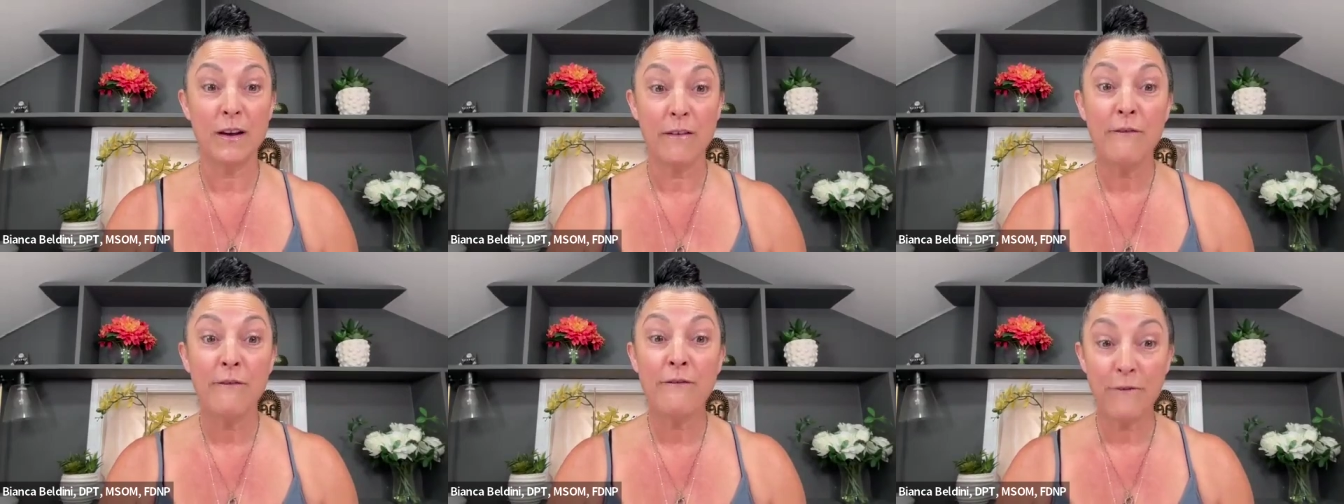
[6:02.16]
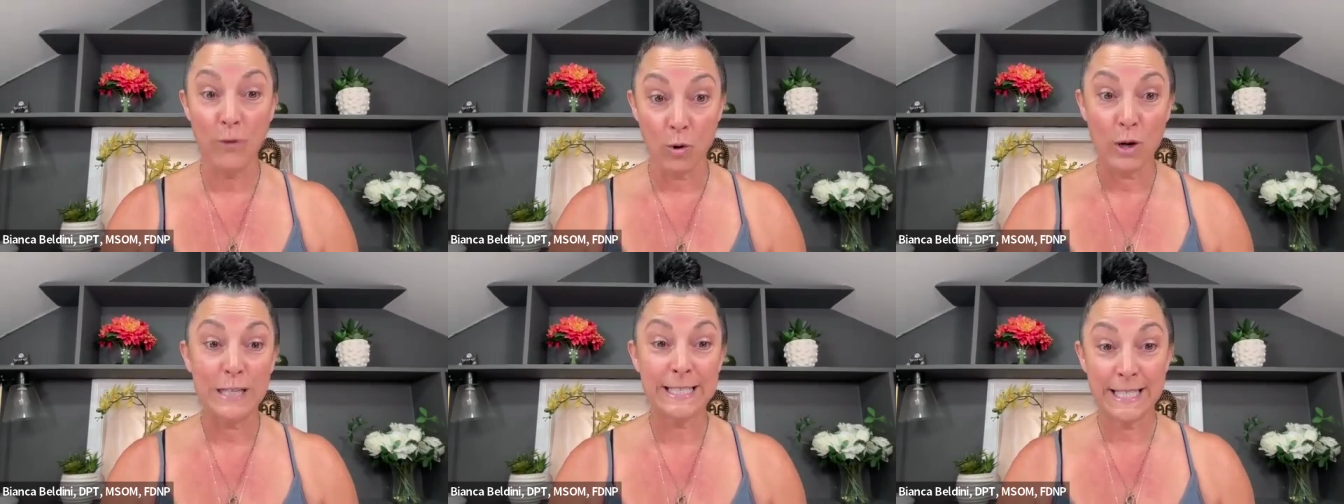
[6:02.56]
was
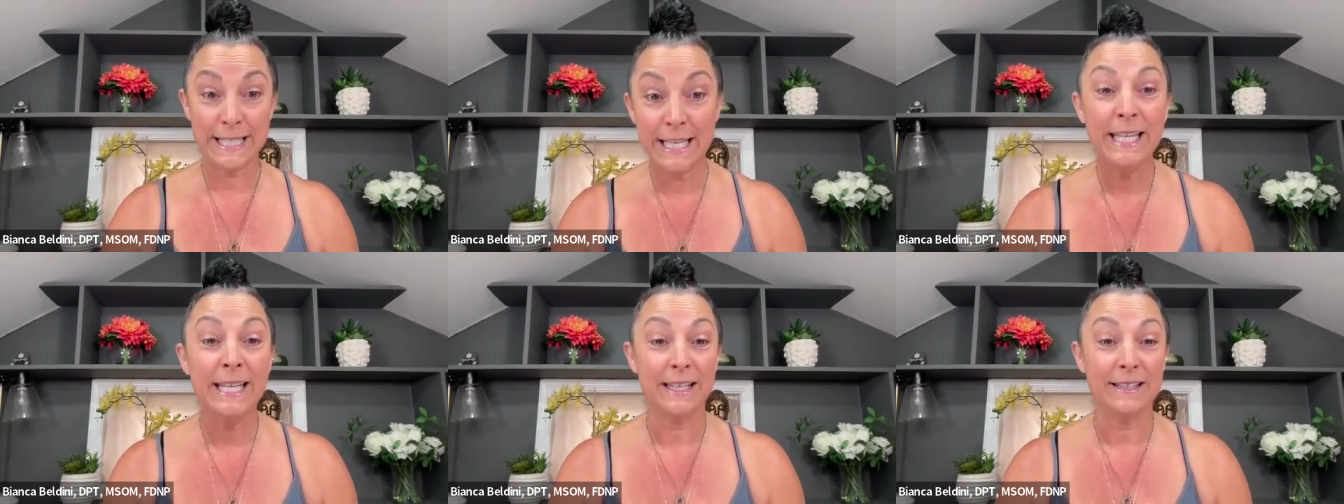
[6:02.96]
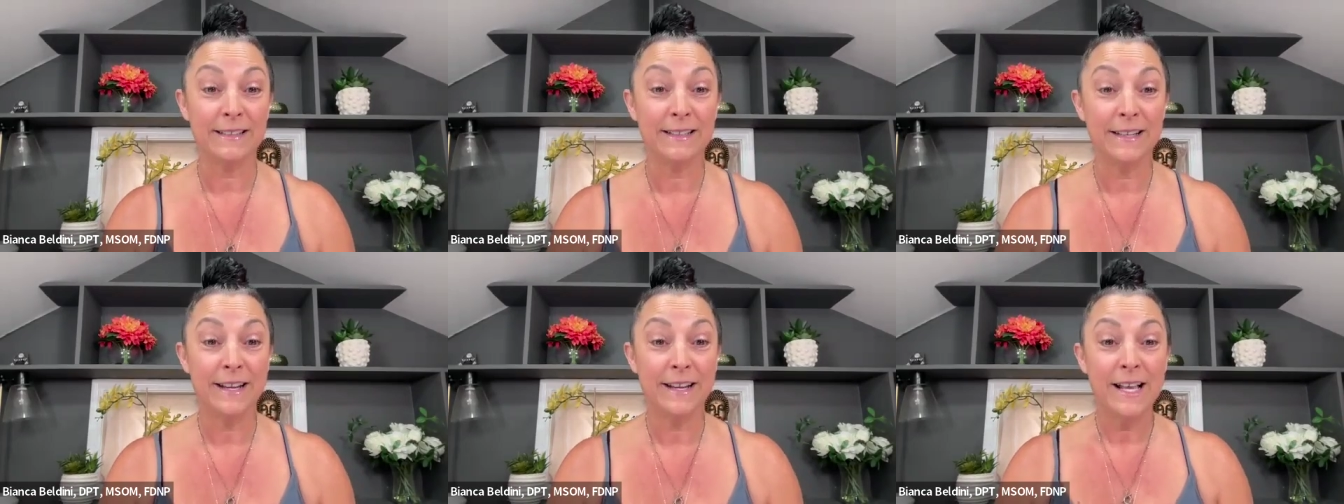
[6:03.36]

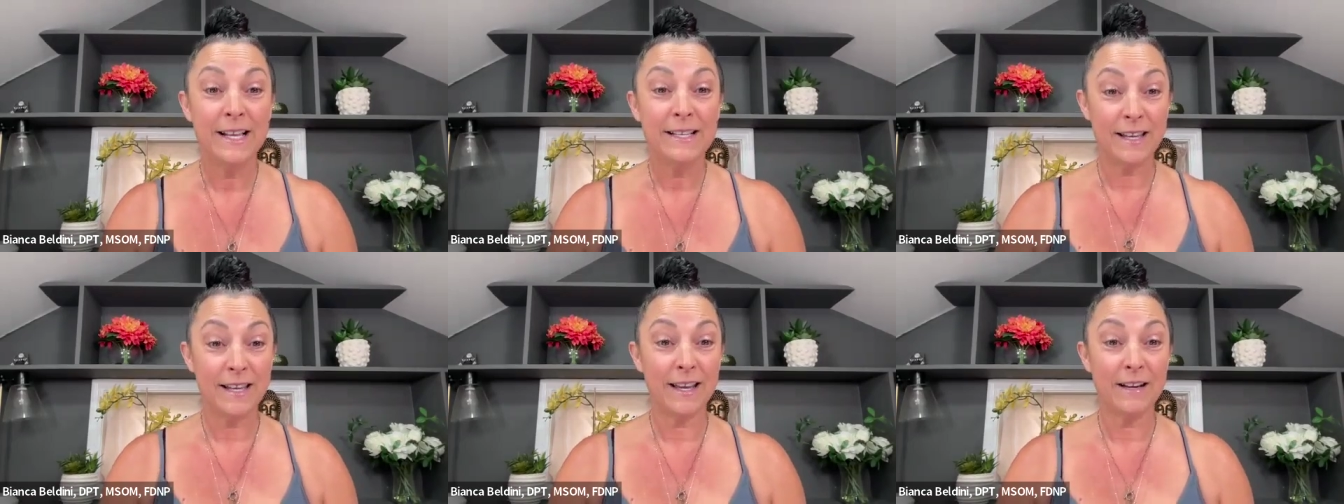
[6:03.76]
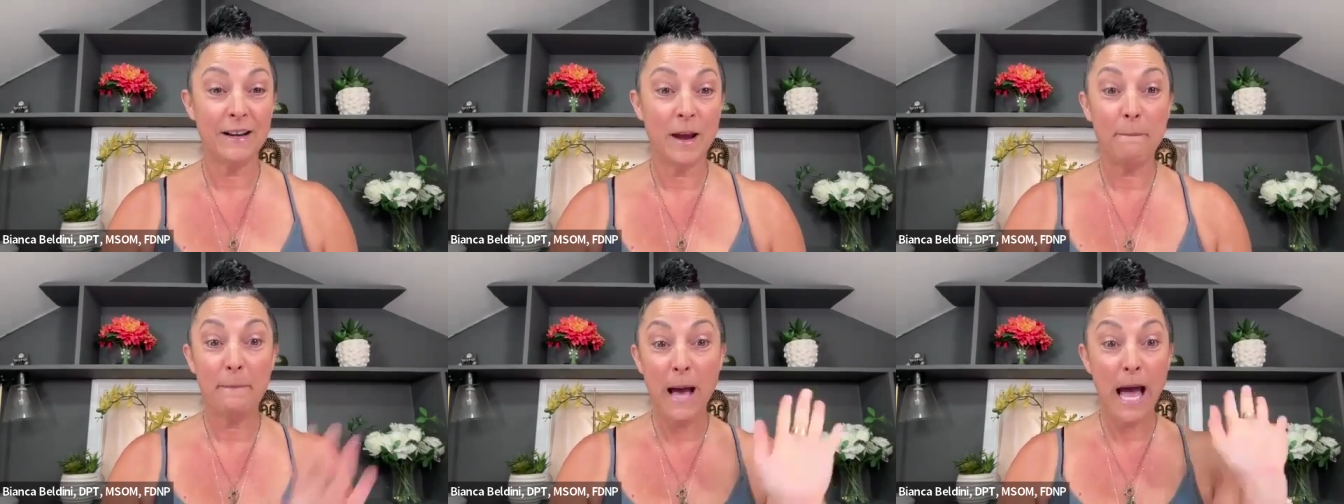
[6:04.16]
14,
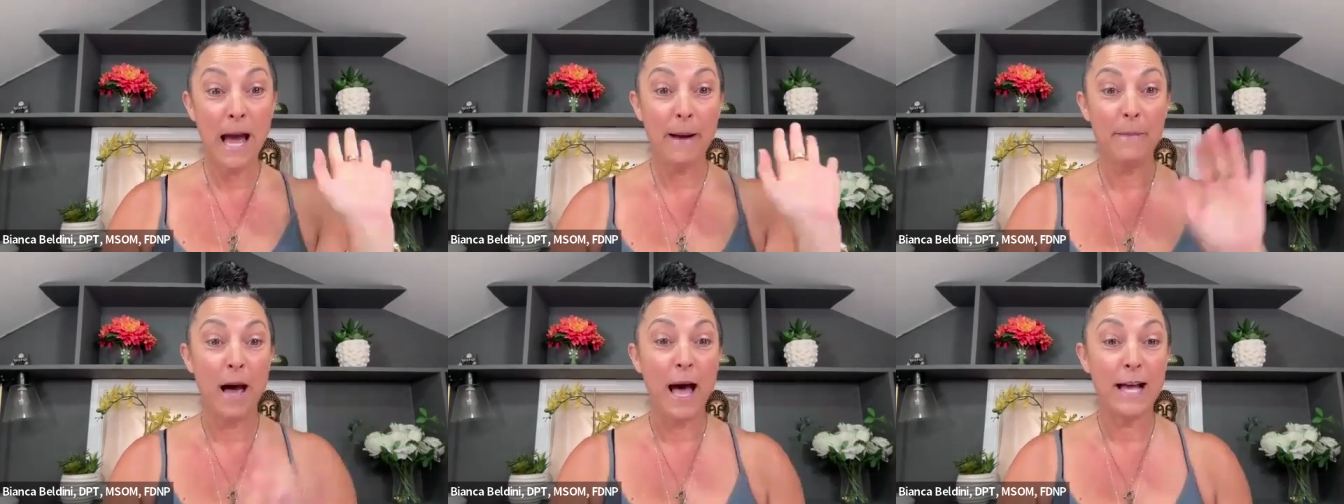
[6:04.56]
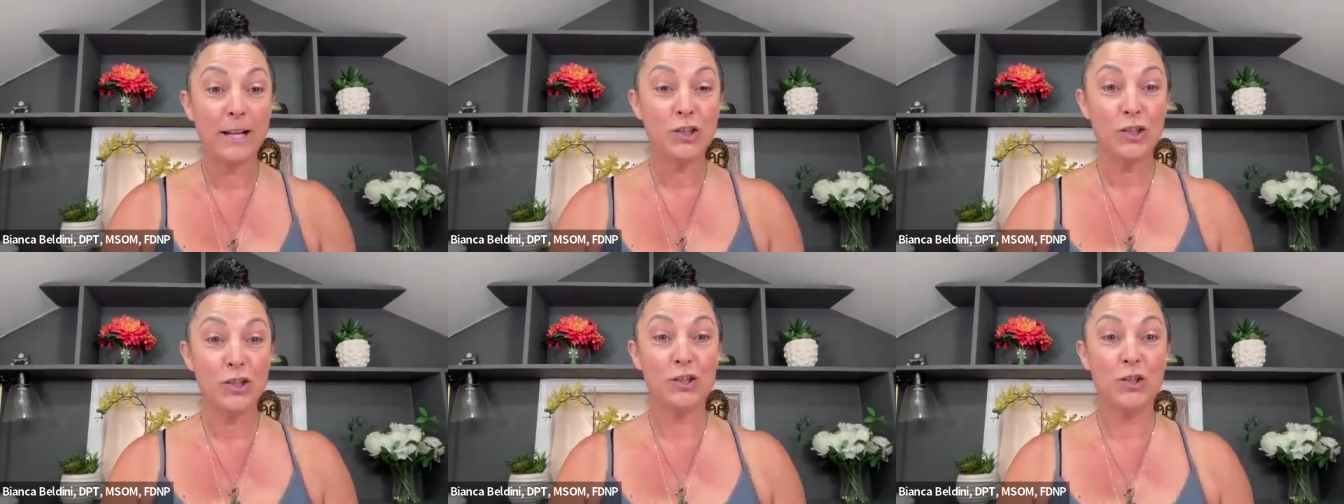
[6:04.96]
said, Mom,
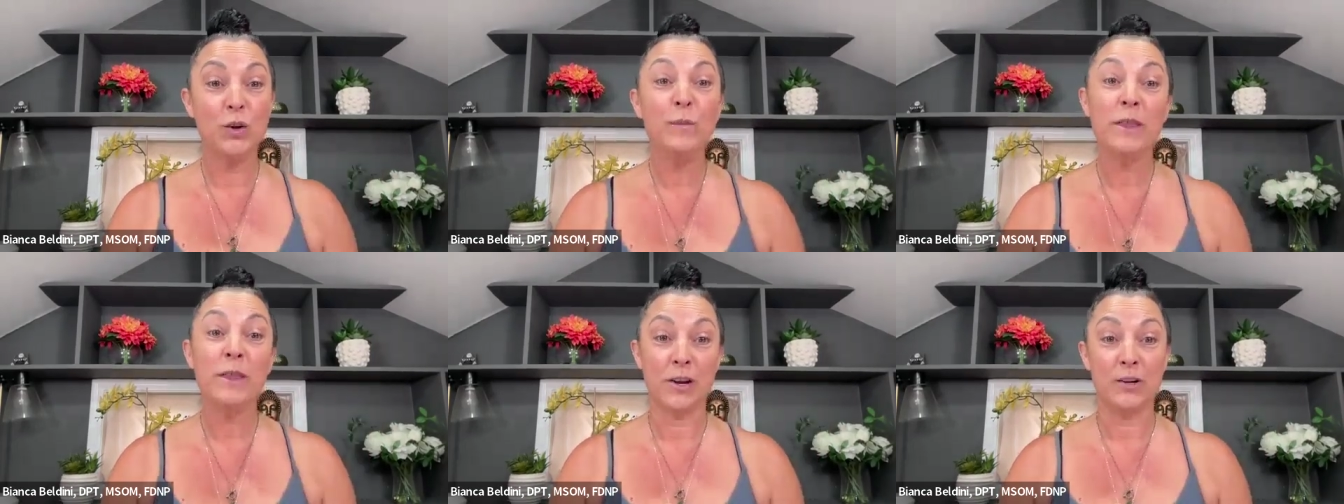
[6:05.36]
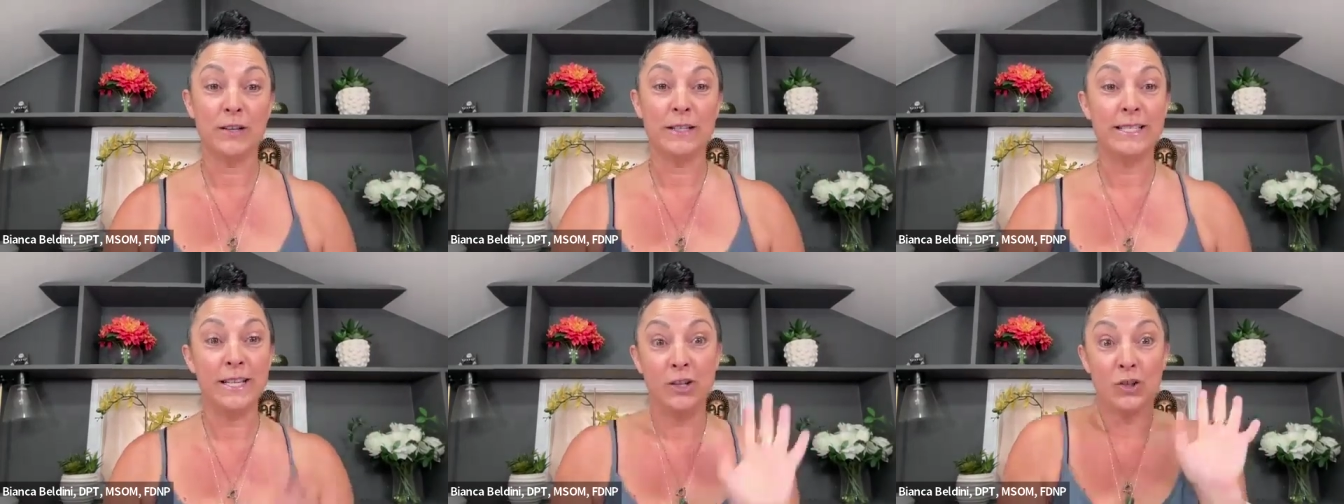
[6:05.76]
I'll just Zoom with her
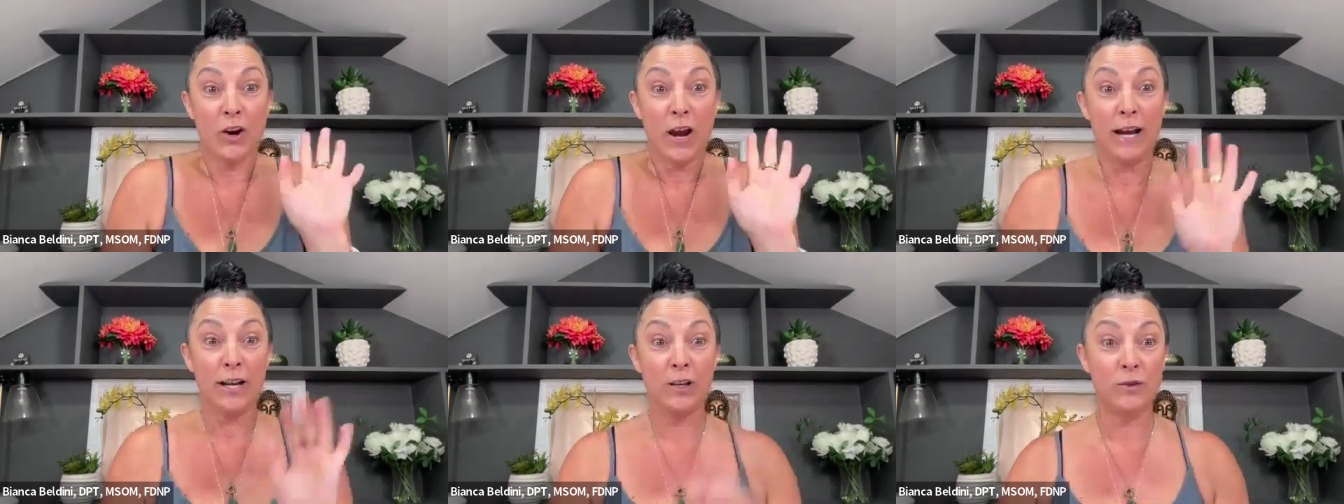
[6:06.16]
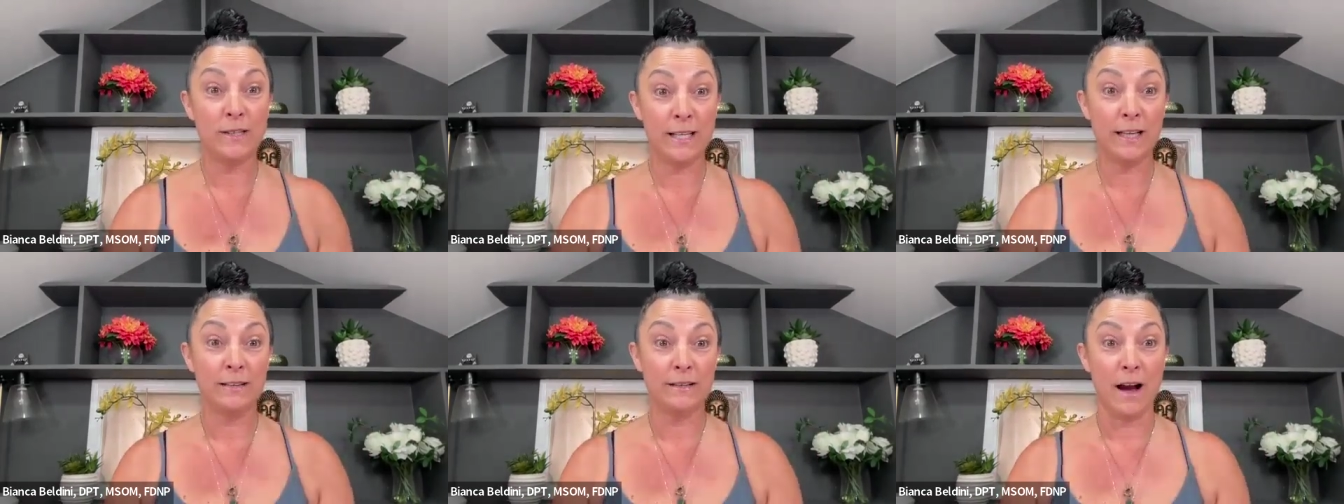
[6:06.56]
and teach her how to
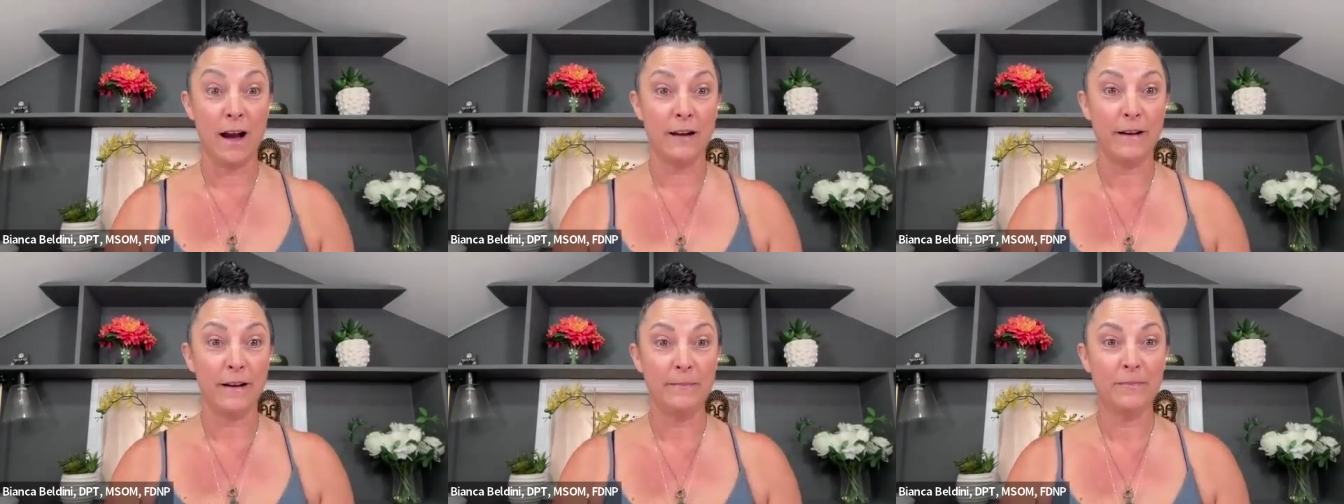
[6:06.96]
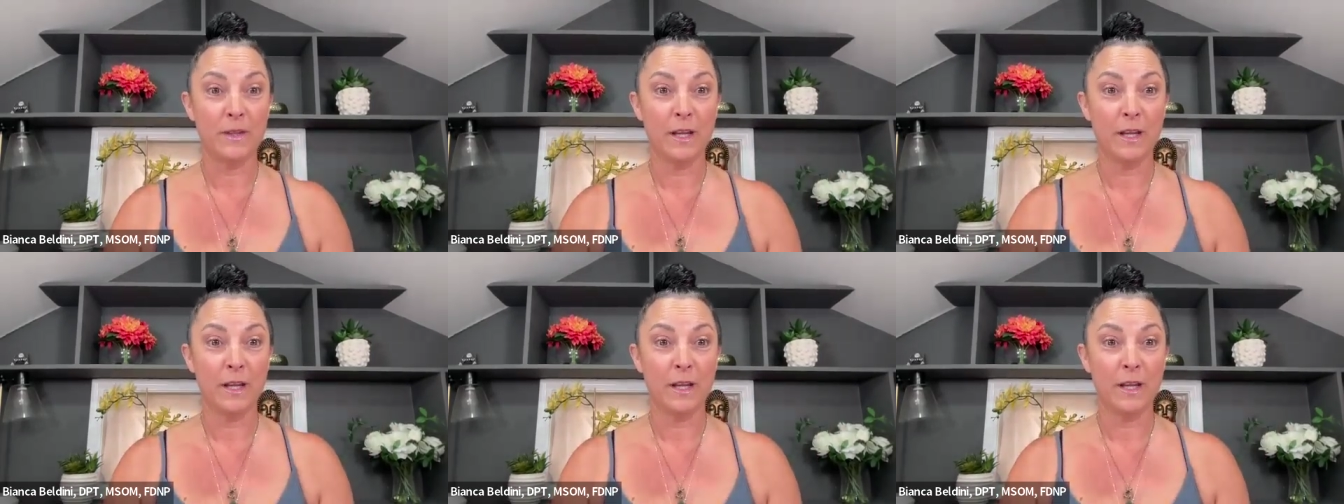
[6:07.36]
use TikTok.